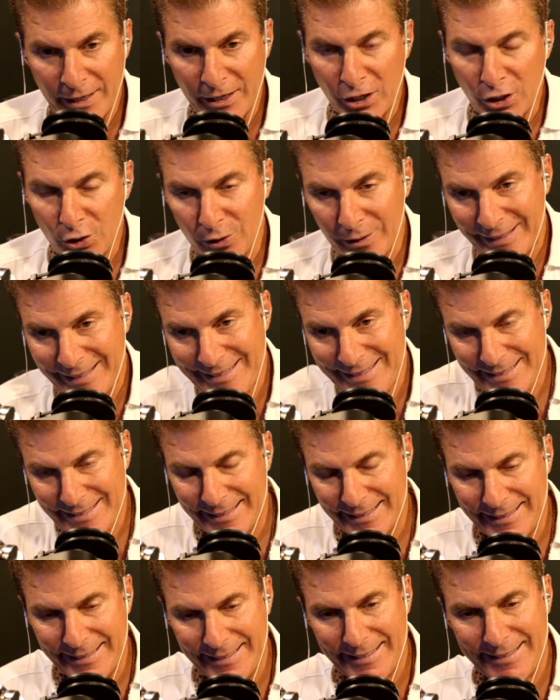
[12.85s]
You're
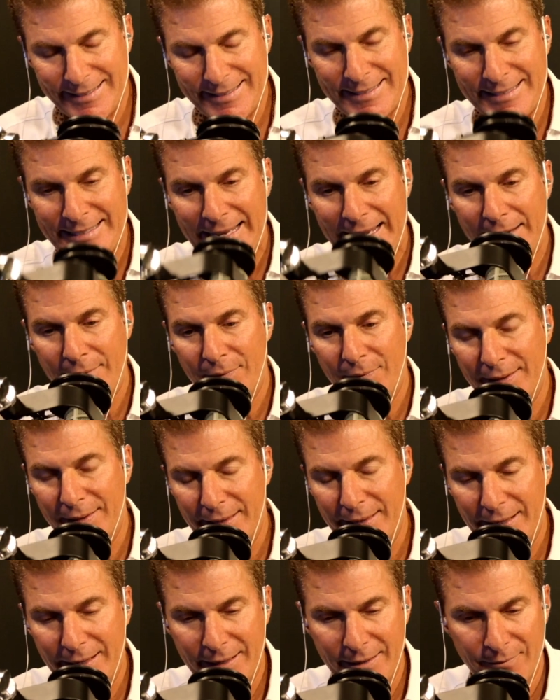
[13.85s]
listening to Saving
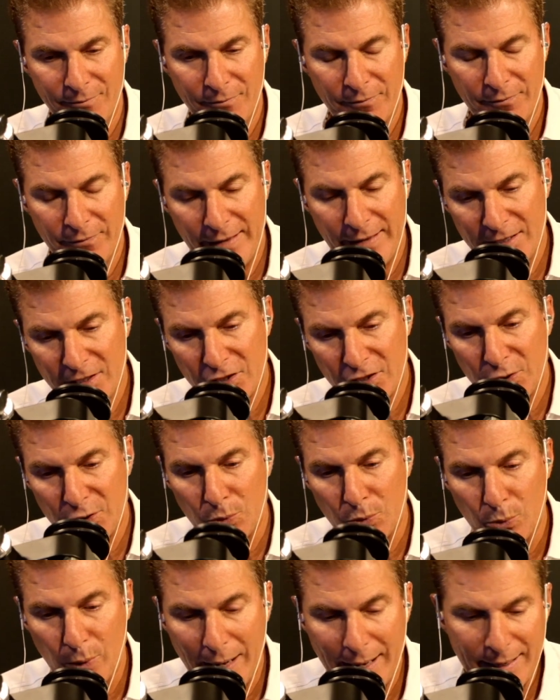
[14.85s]
the Investor
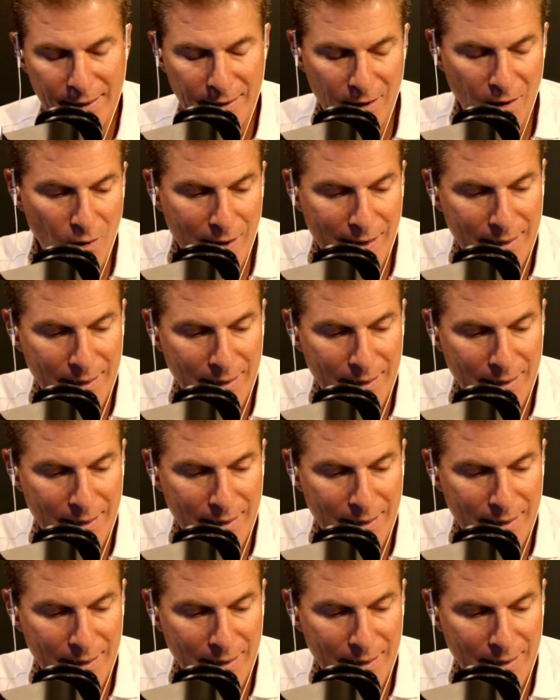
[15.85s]
Radio.